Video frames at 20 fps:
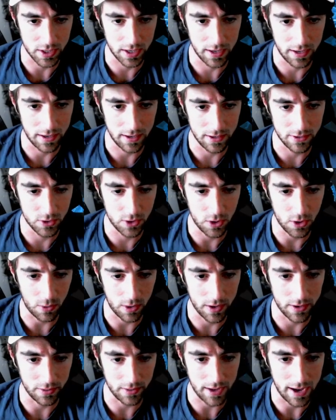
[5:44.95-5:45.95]
I'd go
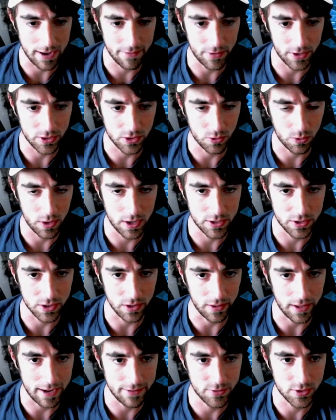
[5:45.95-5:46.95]
on live on Twitch.
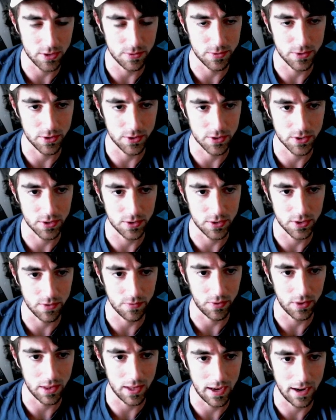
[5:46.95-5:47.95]
The live streams are
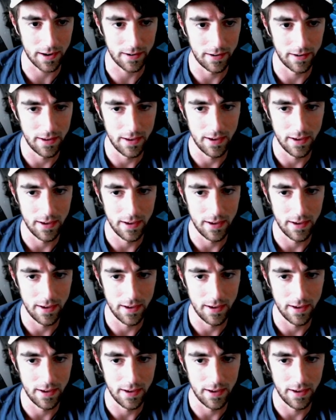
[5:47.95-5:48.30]
exclusively there.